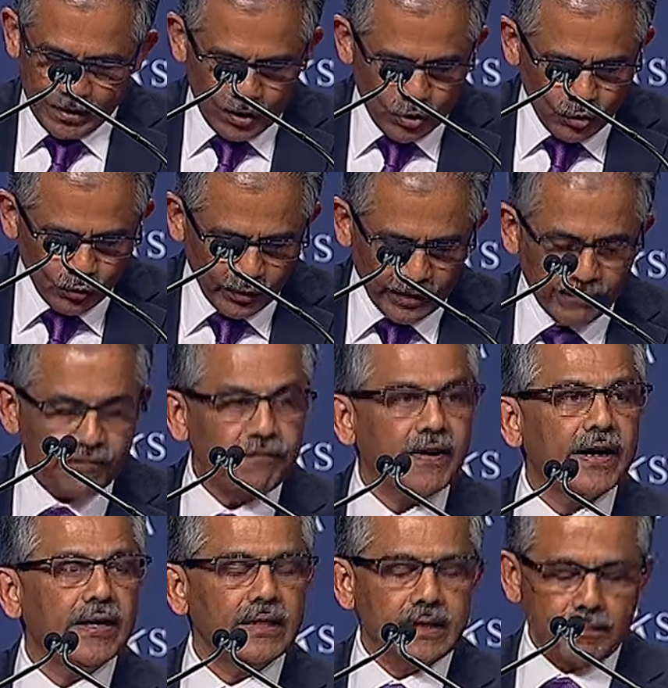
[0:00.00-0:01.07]
you can
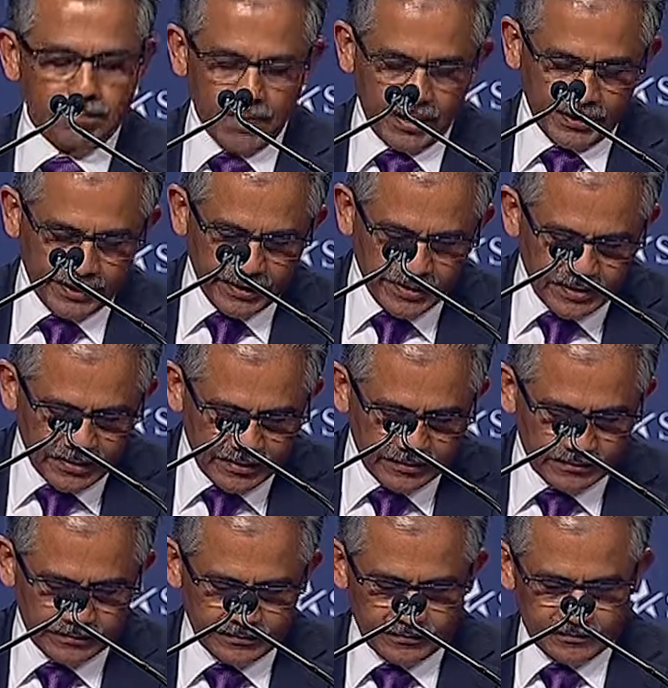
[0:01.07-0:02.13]
find the market
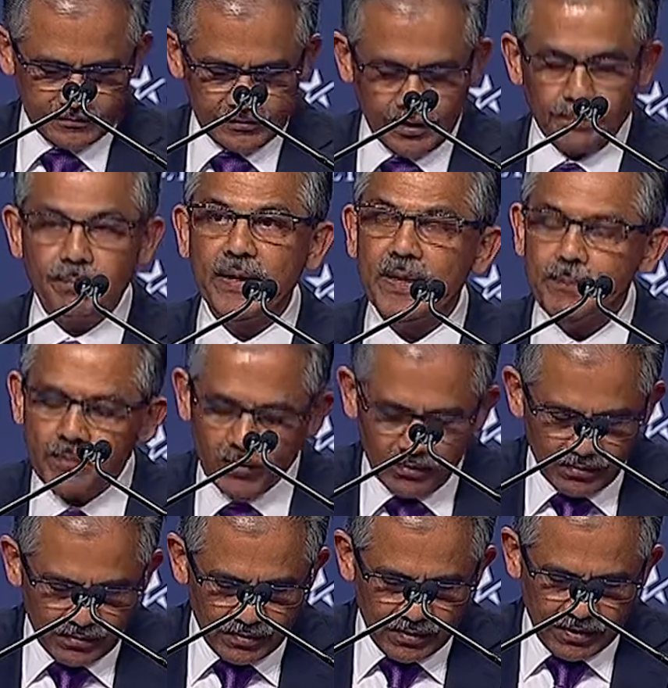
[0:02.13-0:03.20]
the
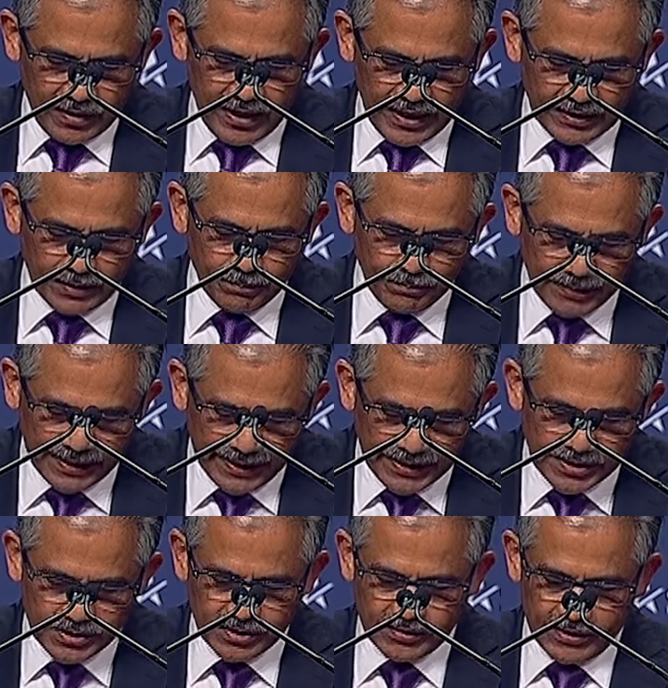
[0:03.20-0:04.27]
people, and the
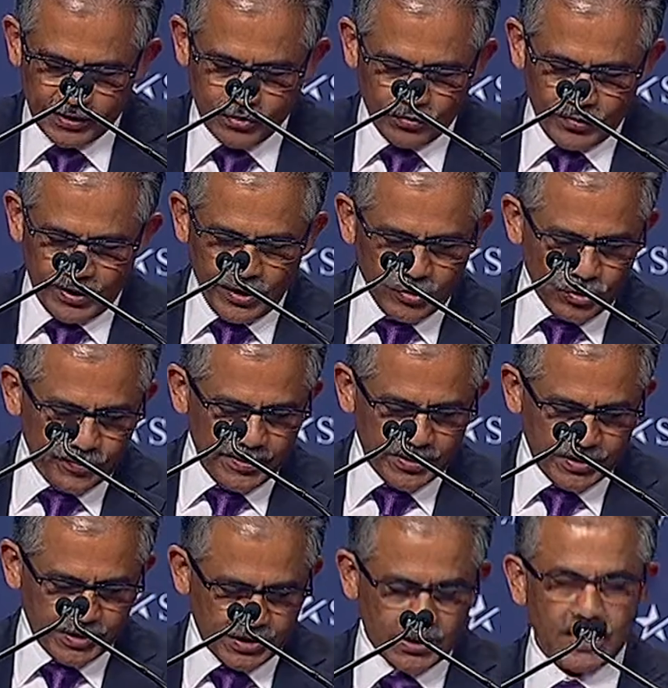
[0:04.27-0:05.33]
place that you need to be
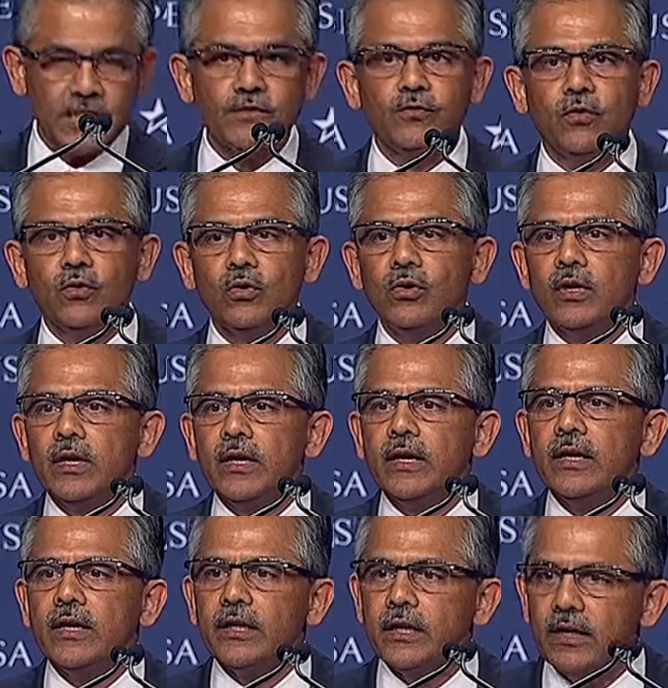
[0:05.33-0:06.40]
successful
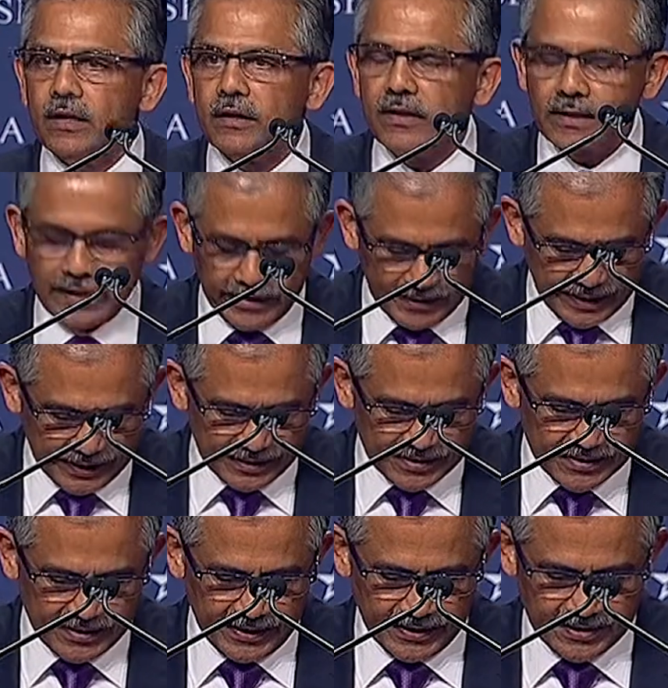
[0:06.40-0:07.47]
here in the United
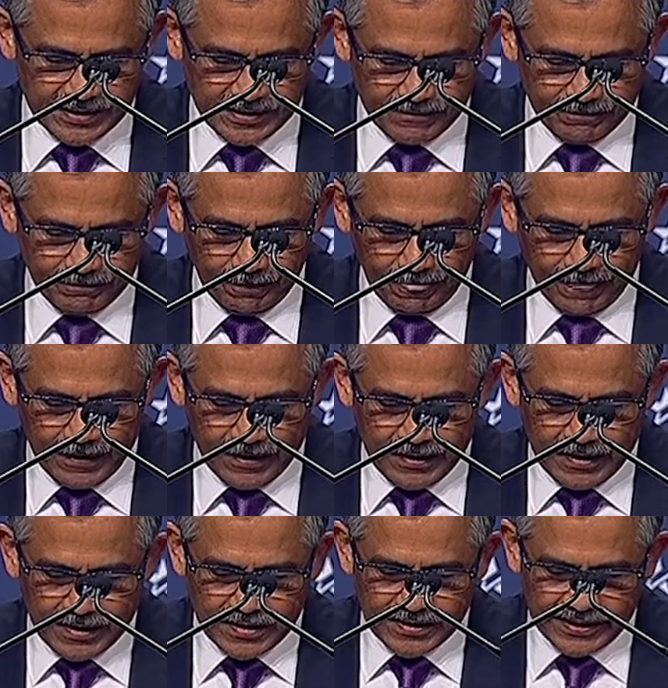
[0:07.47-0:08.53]
States.
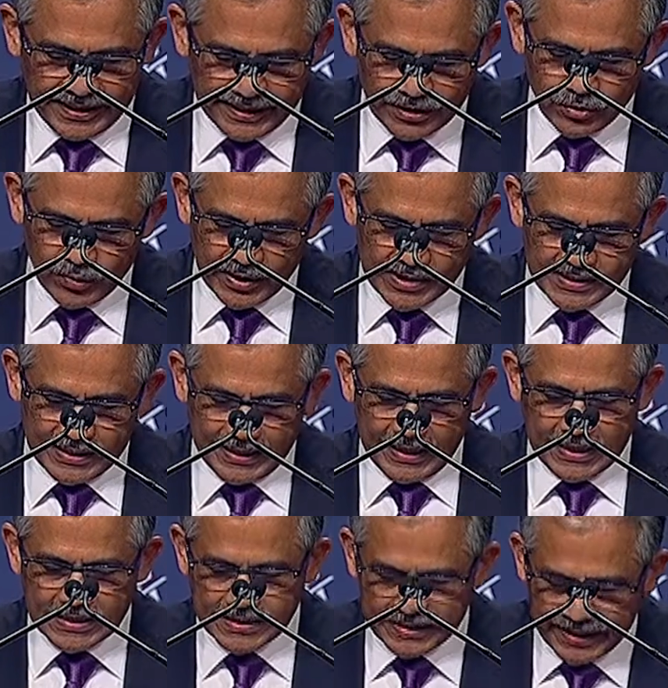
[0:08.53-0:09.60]
Select USA
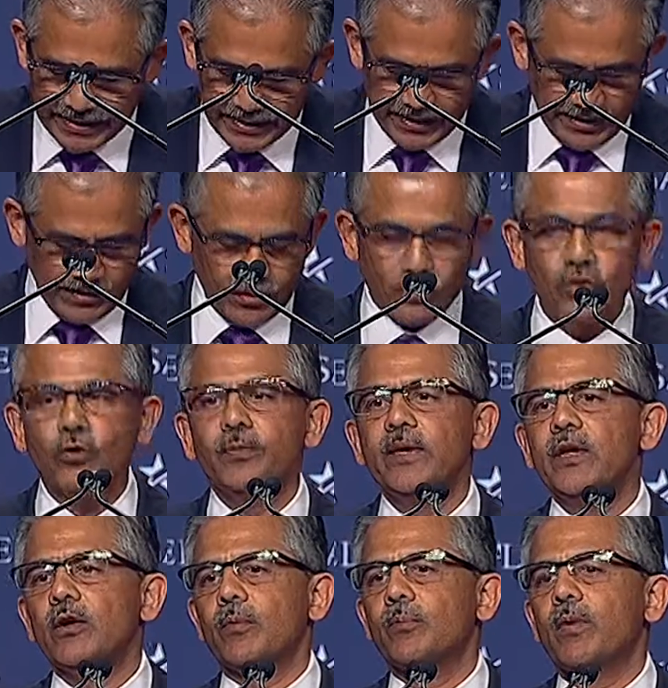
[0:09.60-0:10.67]
is ready to be
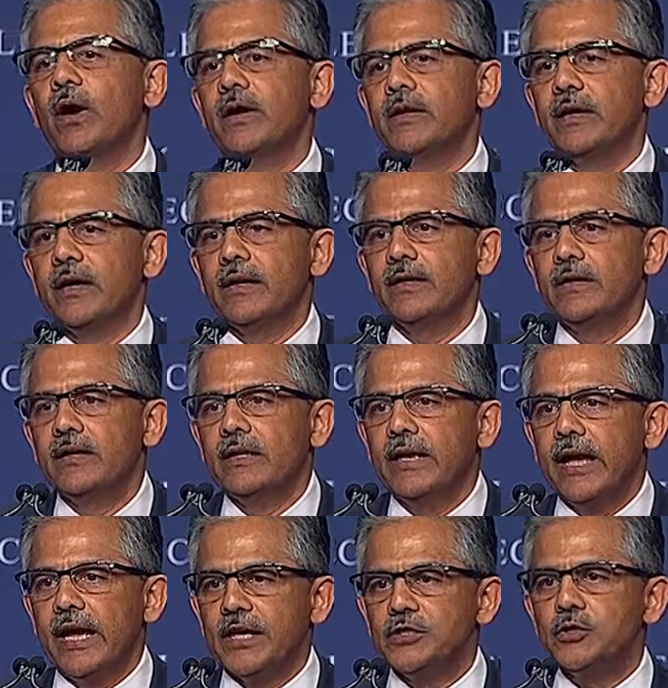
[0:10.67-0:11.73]
your partner
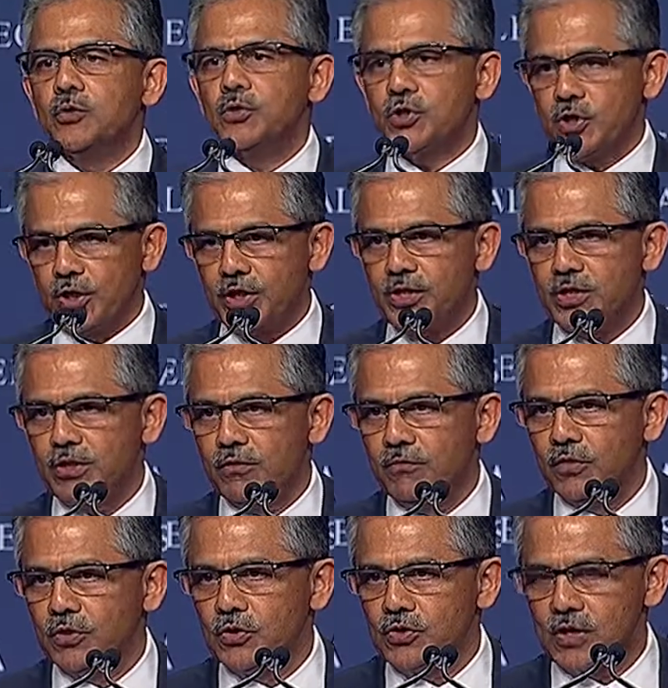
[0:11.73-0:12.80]
as you search
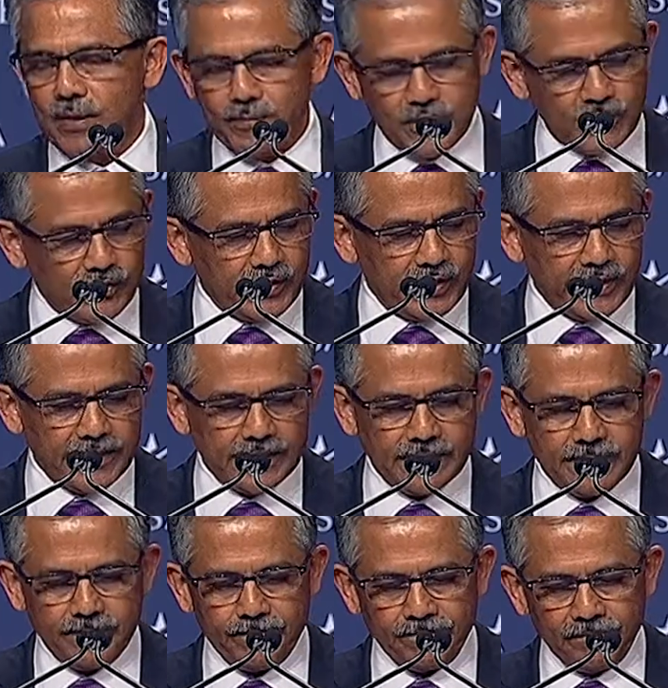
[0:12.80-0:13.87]
for those opportunities.
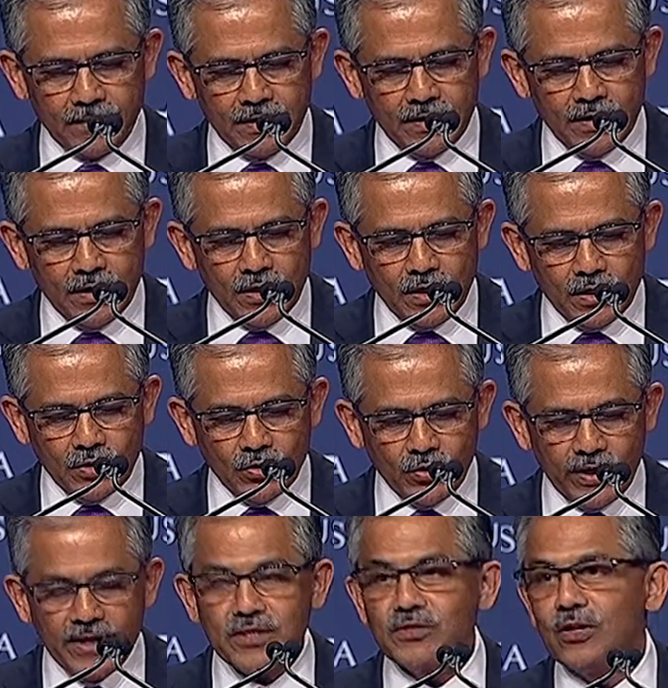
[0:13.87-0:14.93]

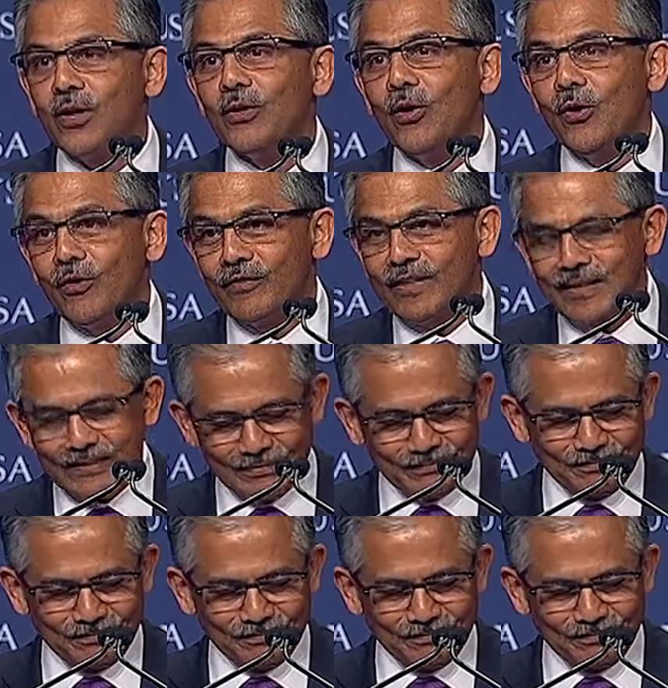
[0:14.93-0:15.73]
Today is not over.